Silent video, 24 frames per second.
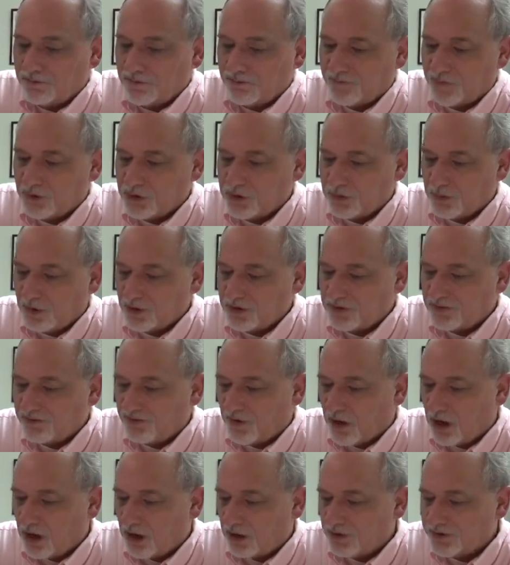first one is
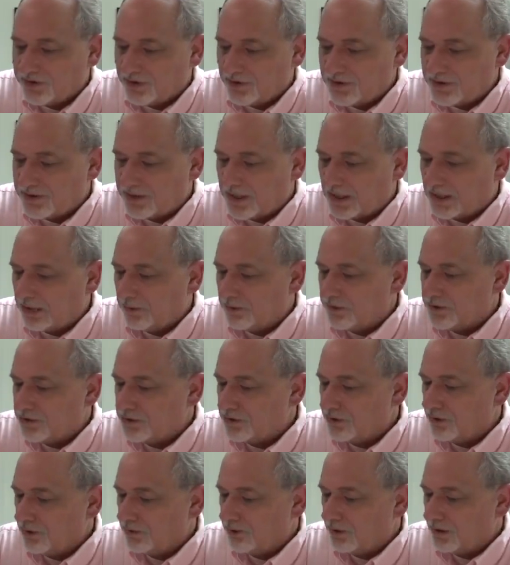false and the second one is
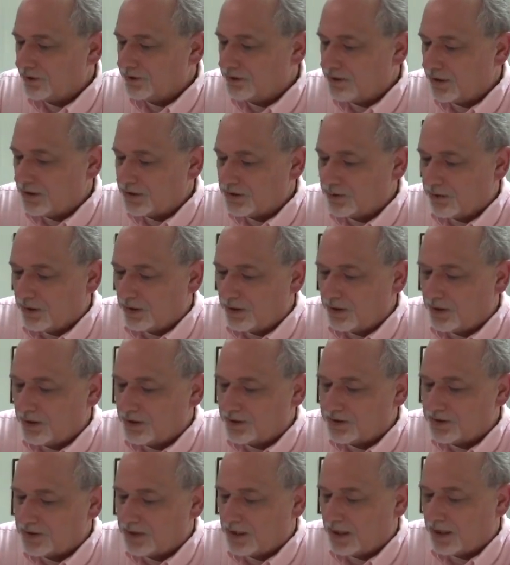true, it runs this one and
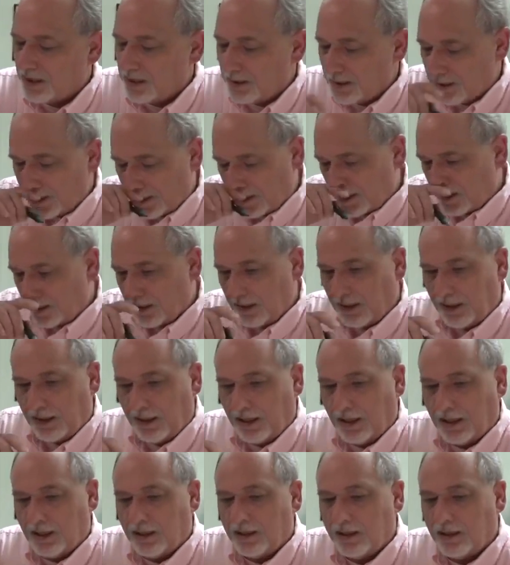it's done.
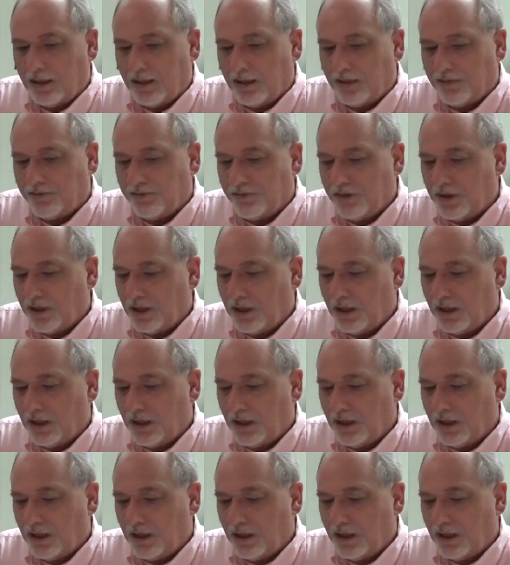And if